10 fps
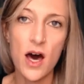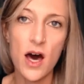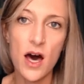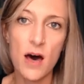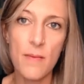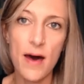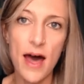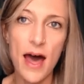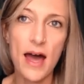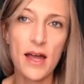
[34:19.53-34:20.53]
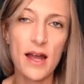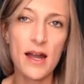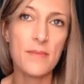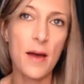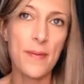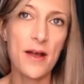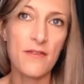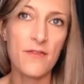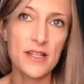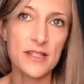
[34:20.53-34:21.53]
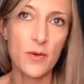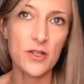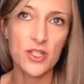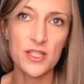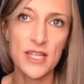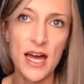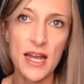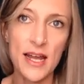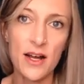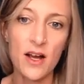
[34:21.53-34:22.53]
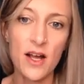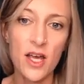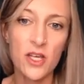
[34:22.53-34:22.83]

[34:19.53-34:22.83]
and I'm paraphrasing what she said here,